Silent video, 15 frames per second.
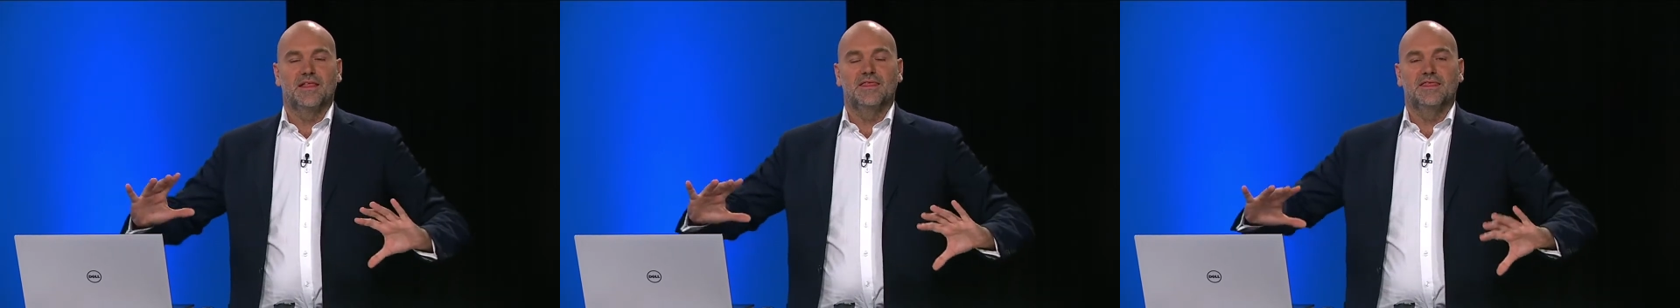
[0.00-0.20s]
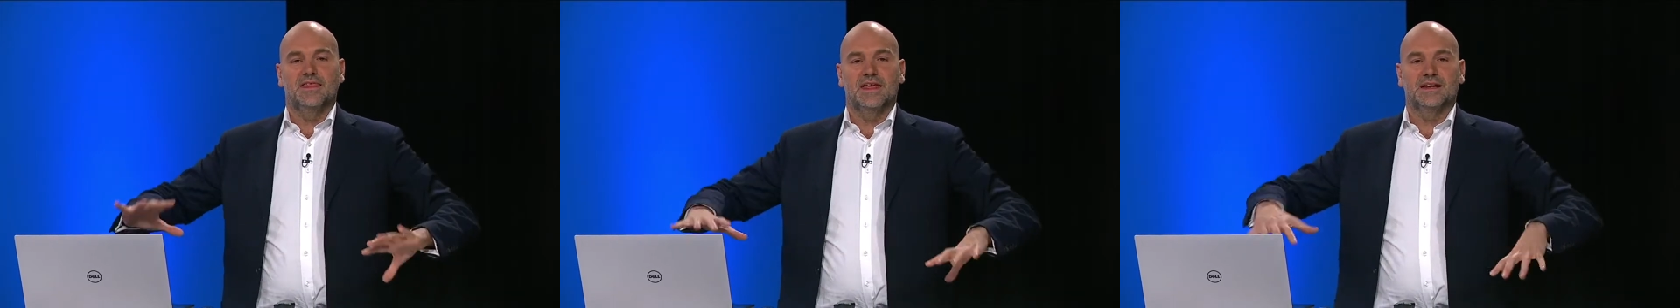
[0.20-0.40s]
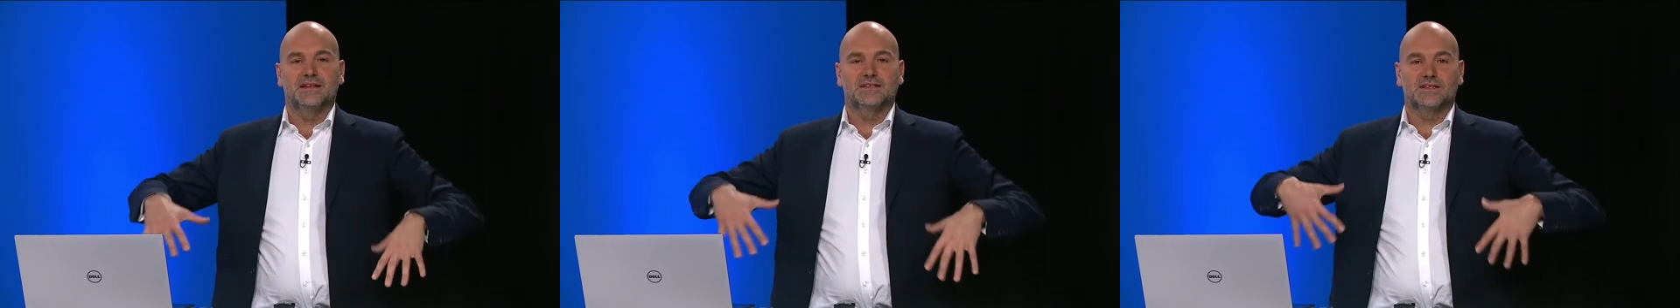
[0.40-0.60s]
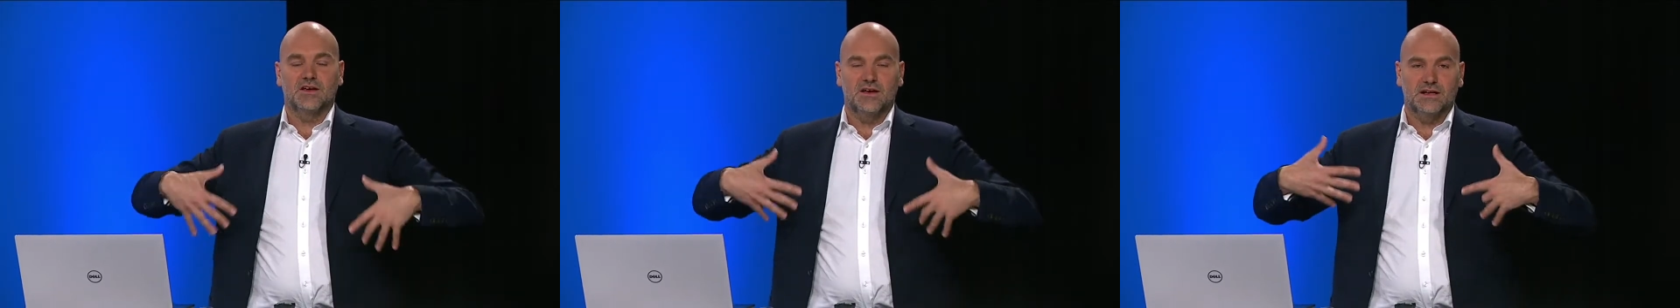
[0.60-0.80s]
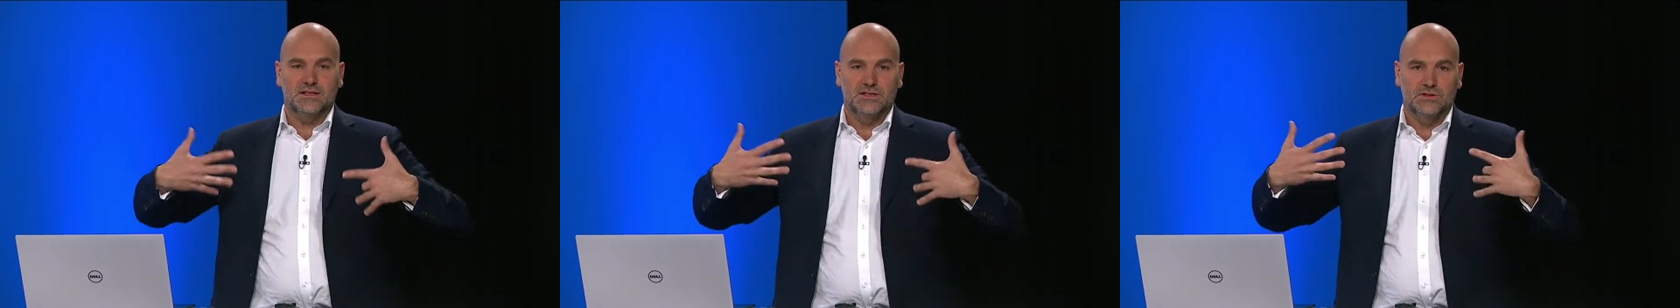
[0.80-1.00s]
Then it's
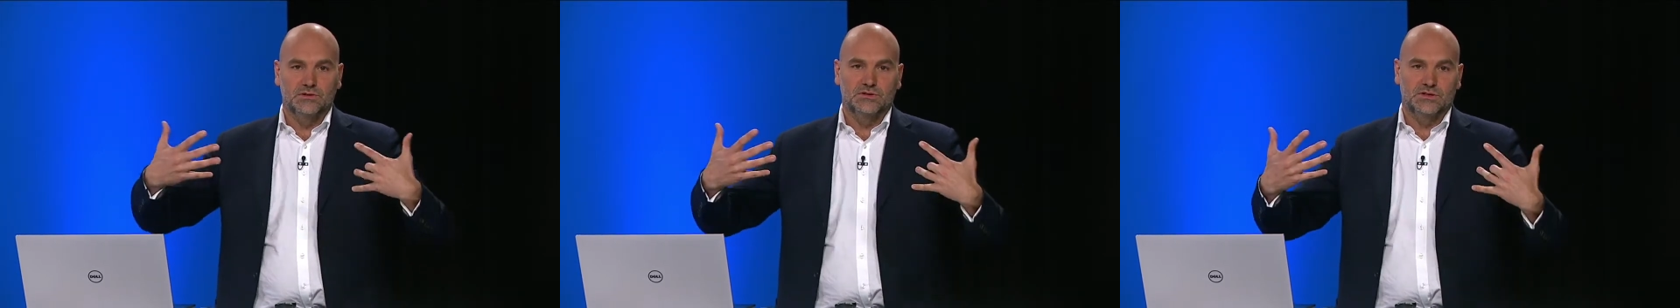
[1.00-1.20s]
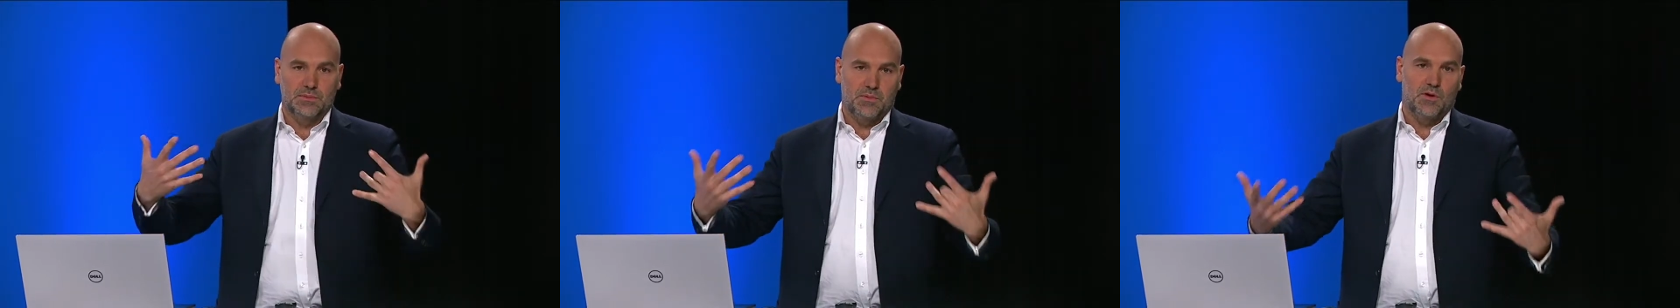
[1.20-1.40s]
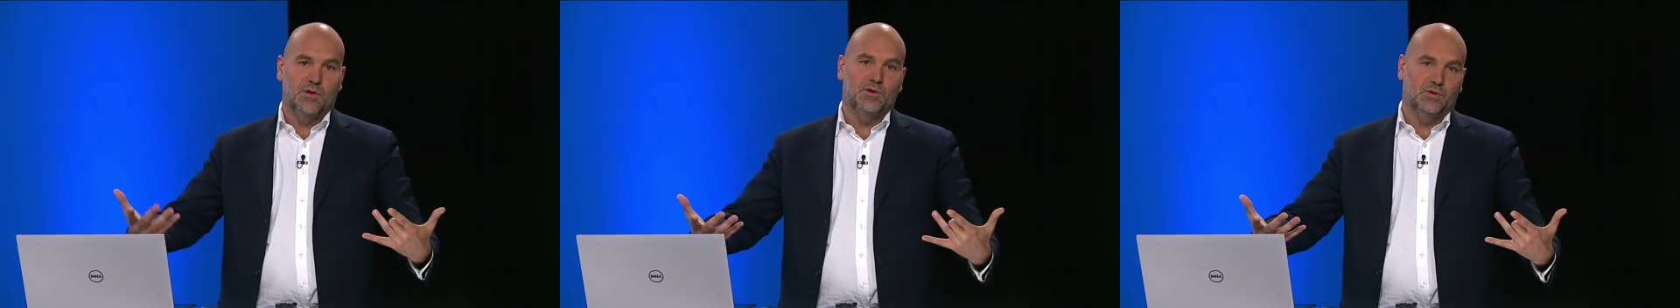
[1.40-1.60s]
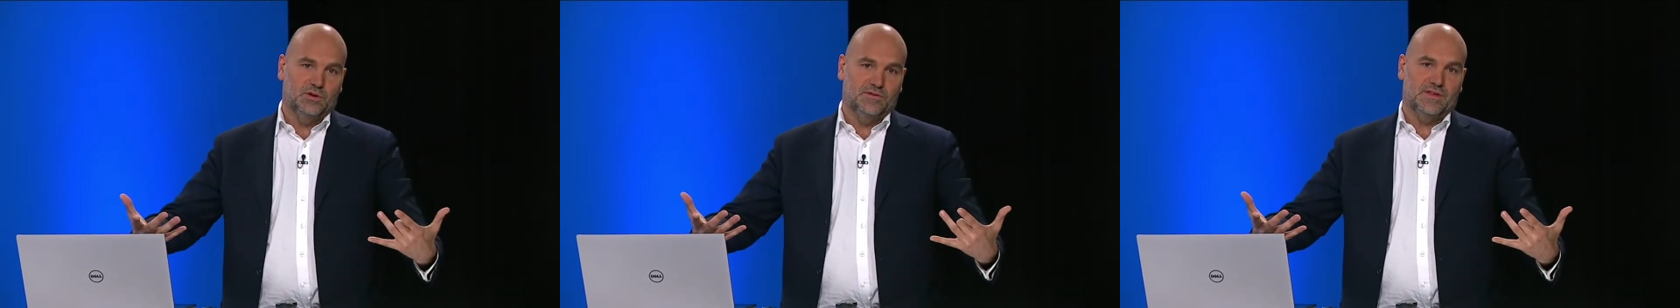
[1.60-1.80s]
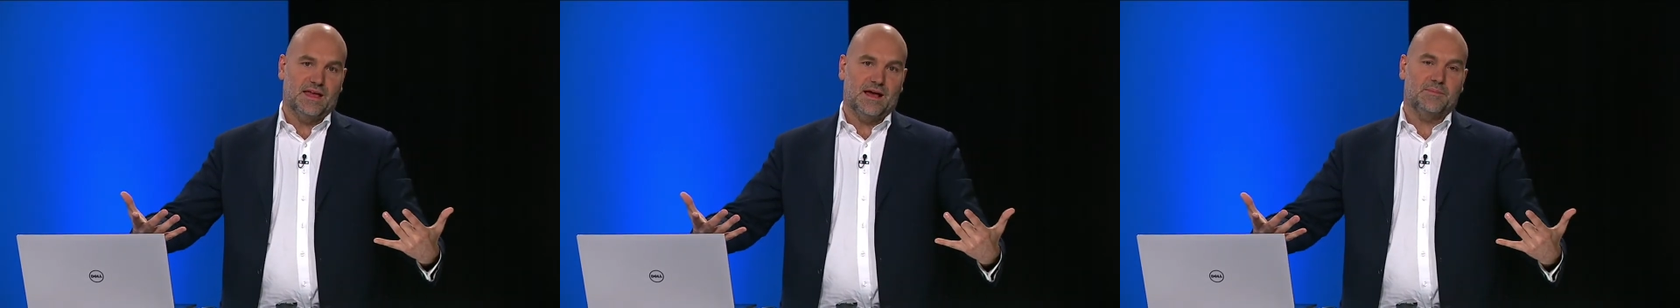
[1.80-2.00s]
going to deploy all
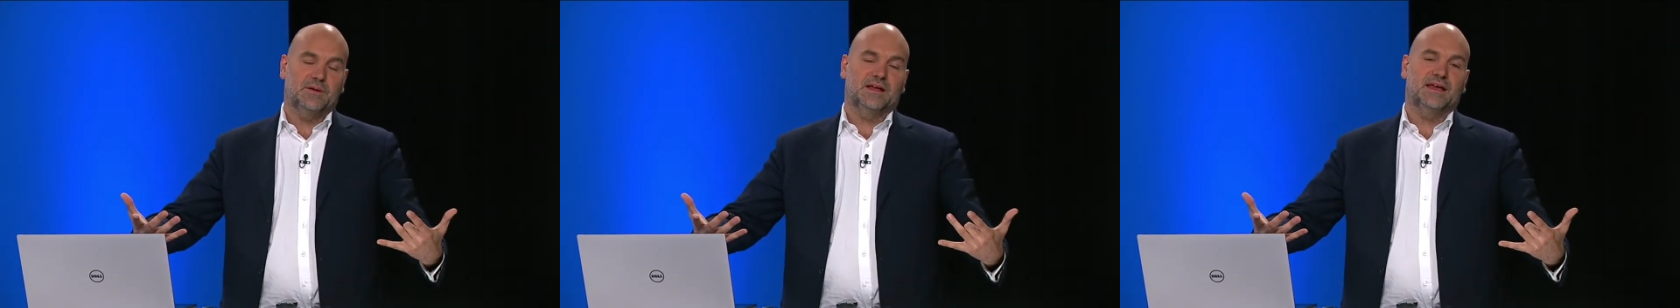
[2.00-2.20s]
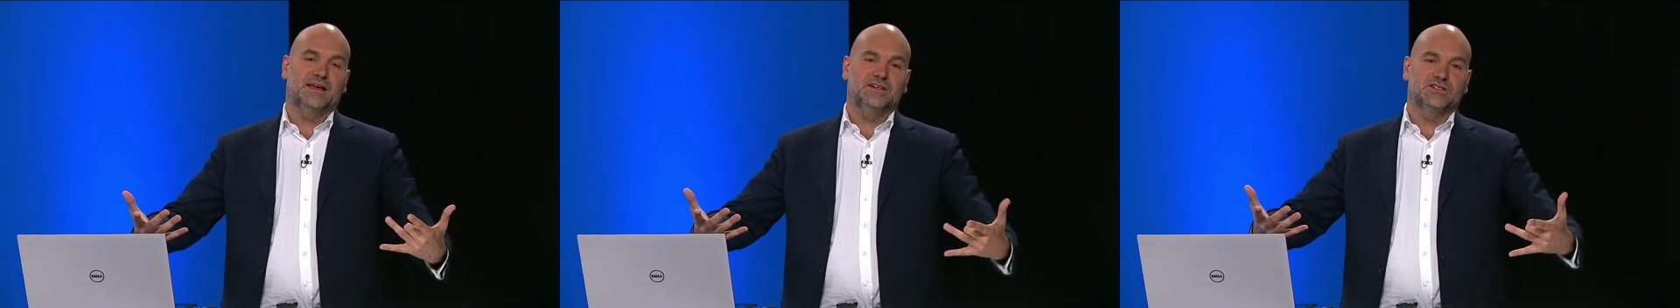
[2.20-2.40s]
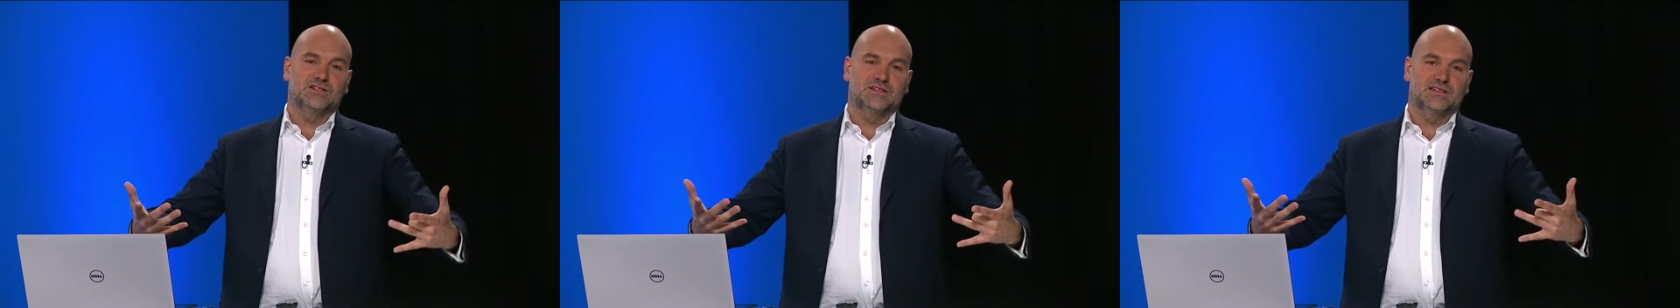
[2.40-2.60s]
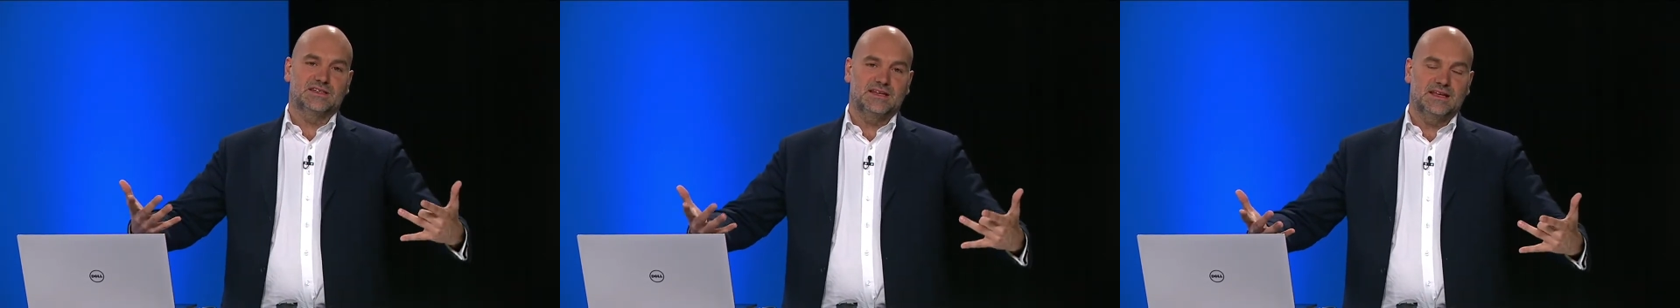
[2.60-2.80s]
of the applications